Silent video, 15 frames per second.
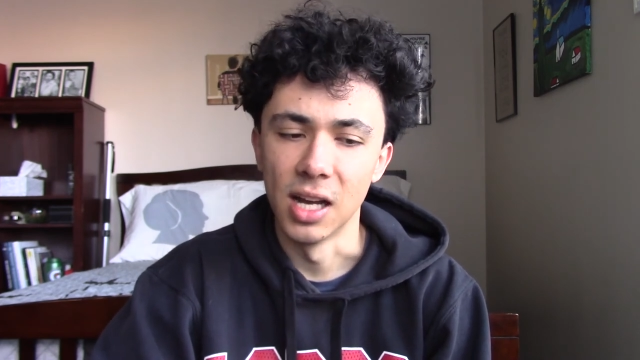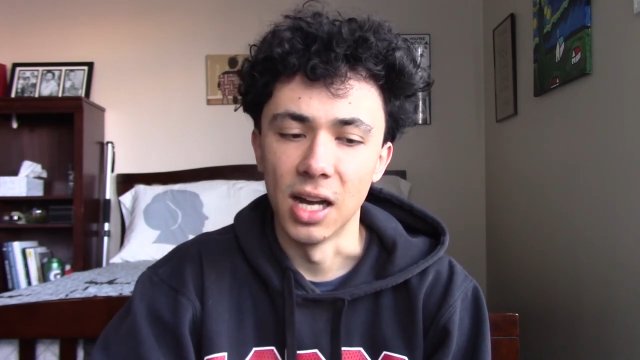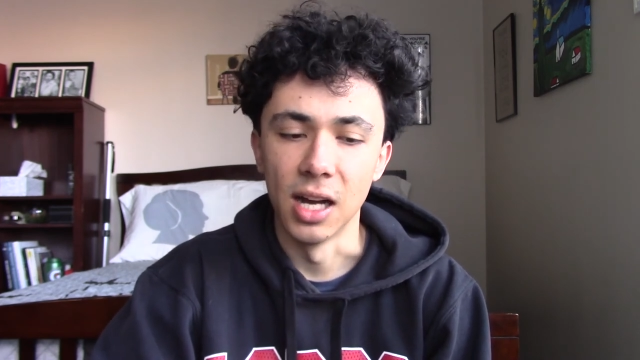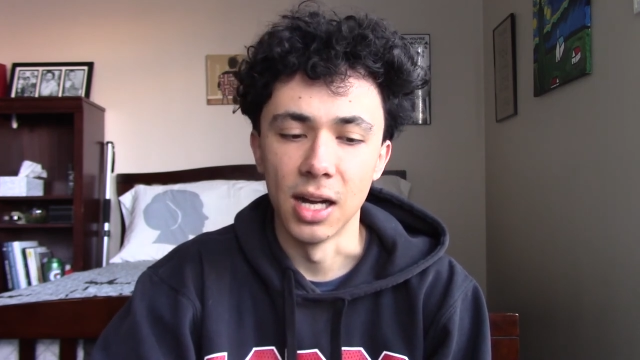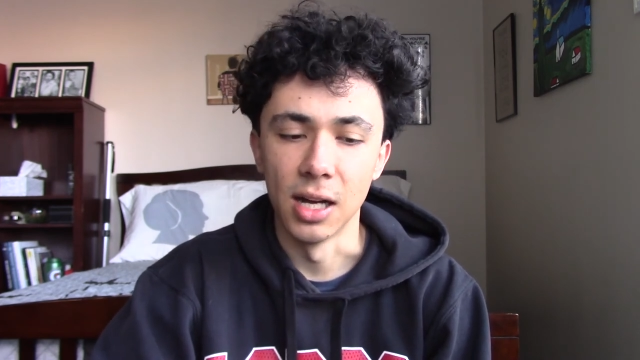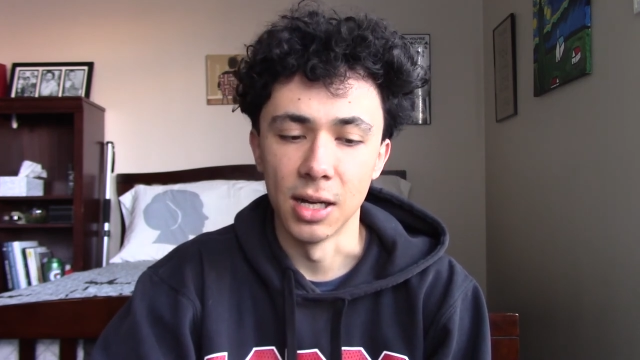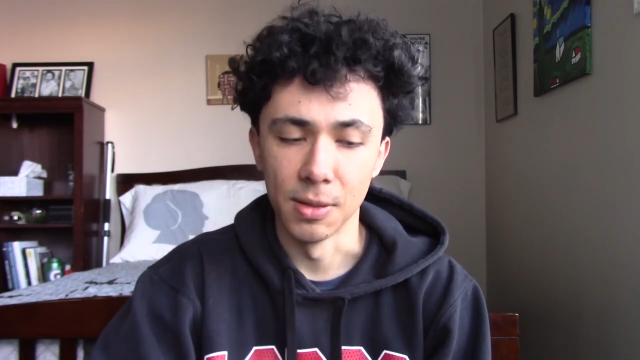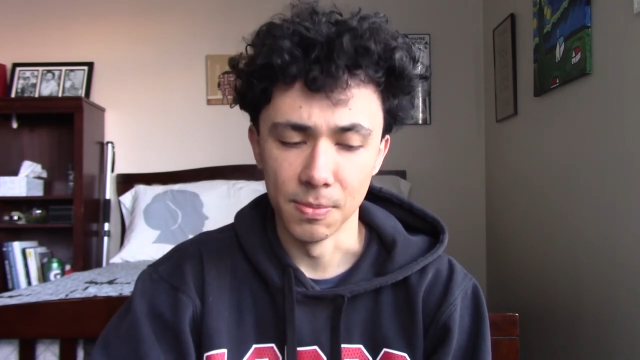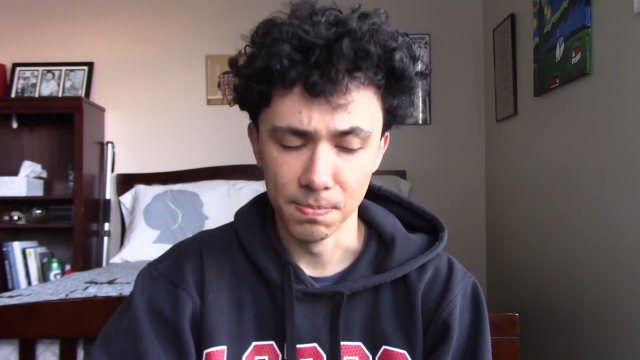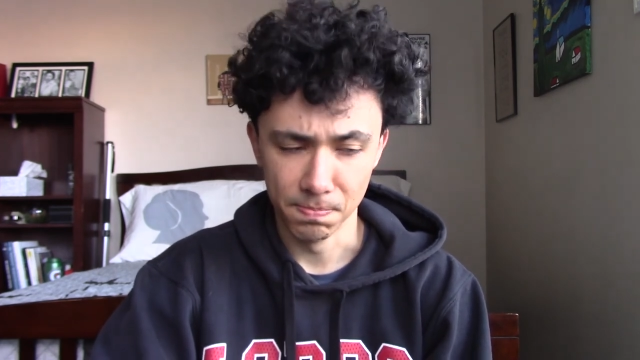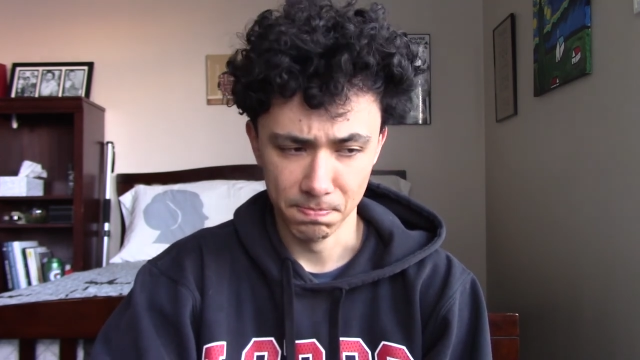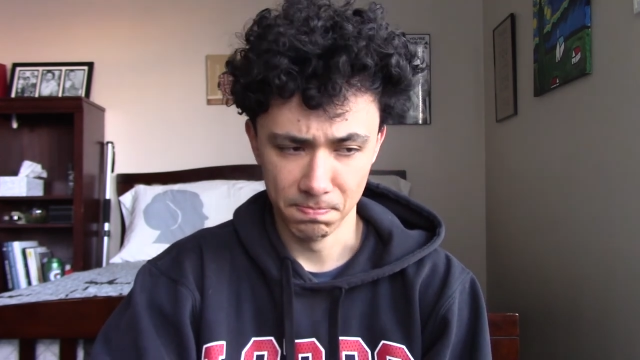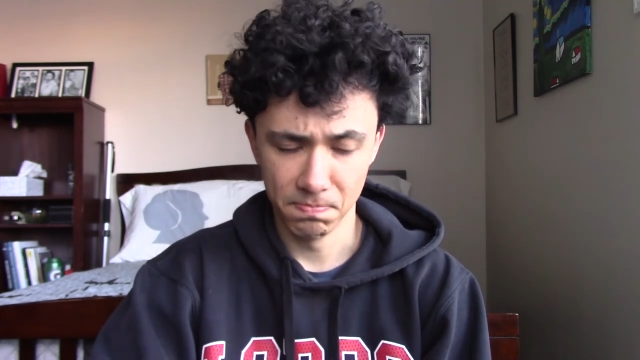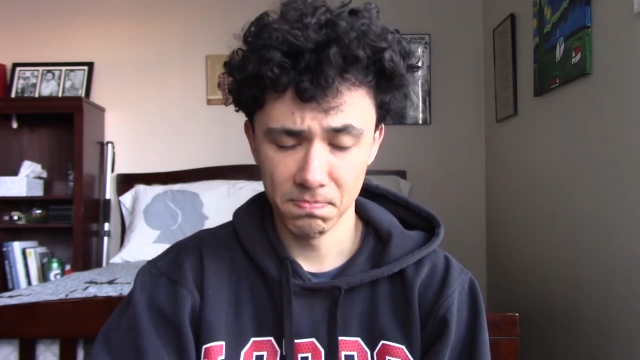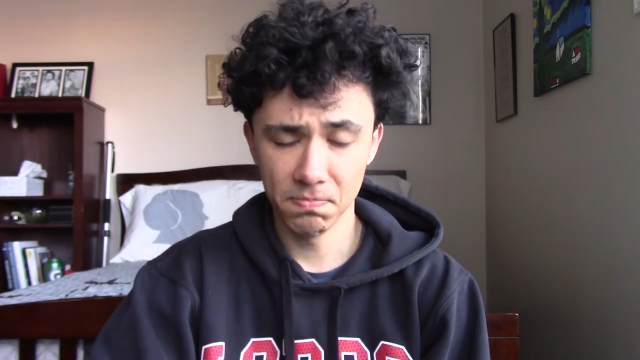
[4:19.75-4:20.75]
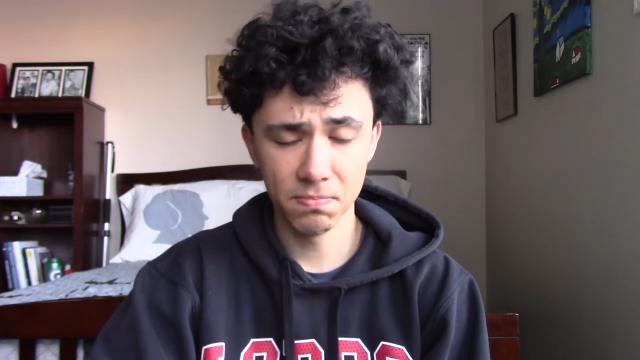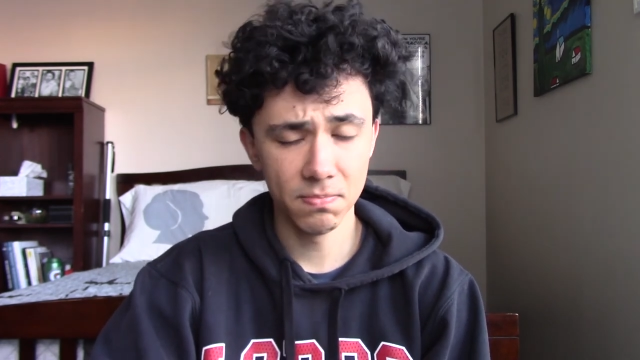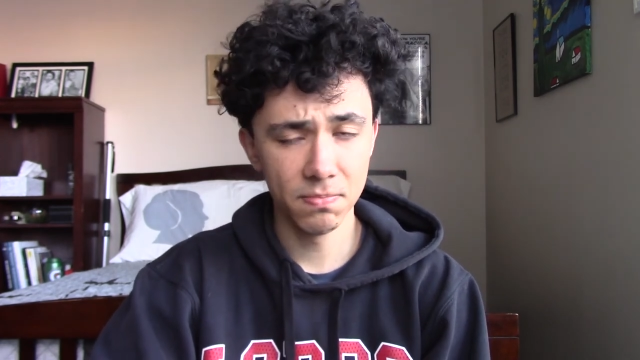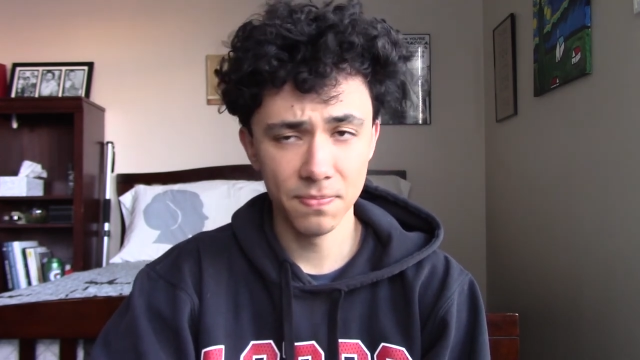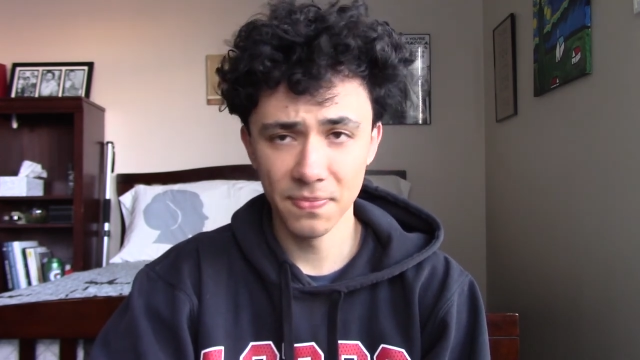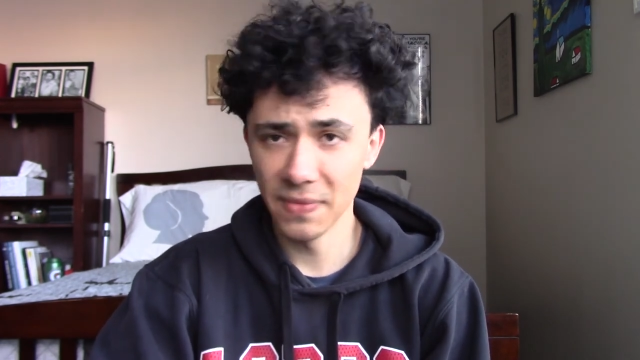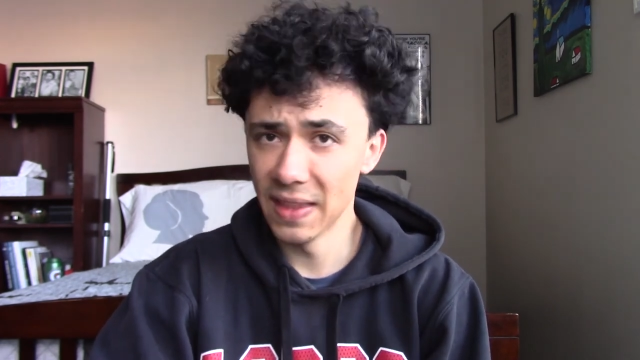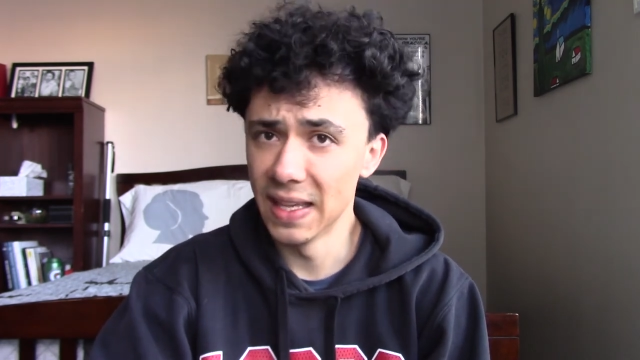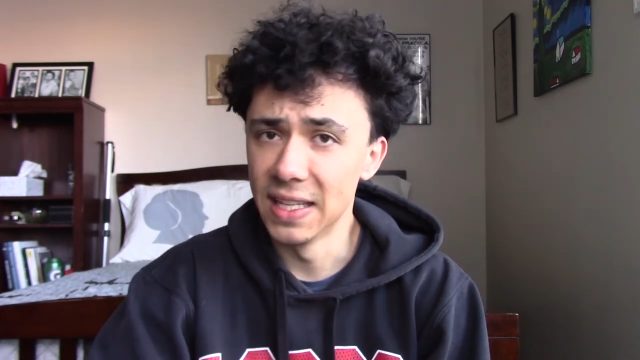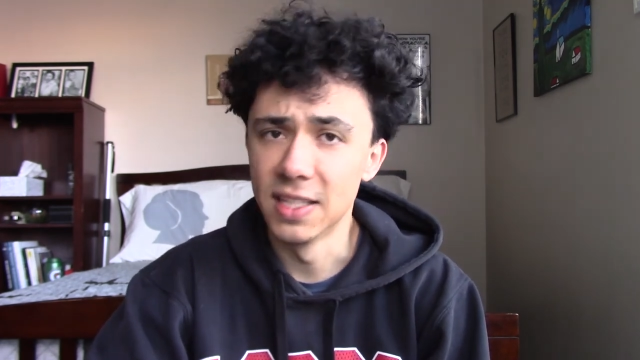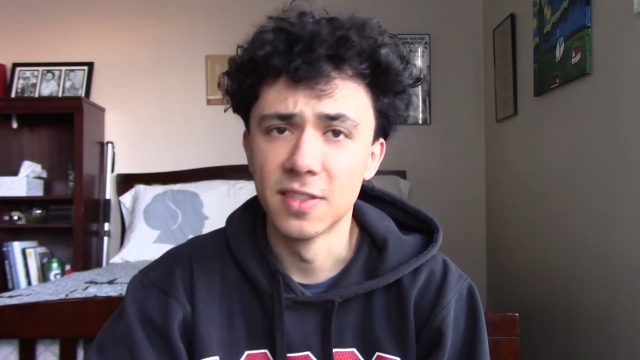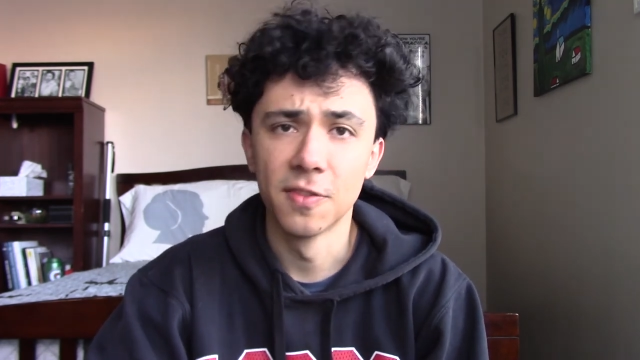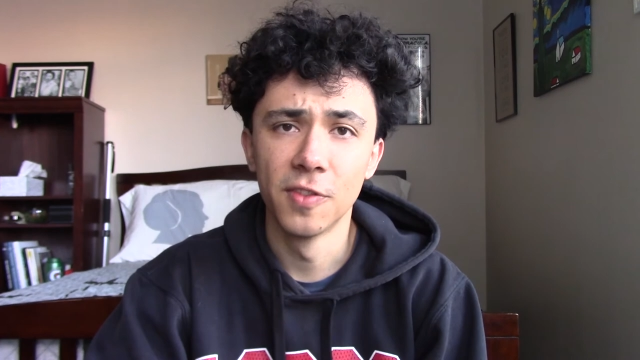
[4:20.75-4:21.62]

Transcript: Uh, it's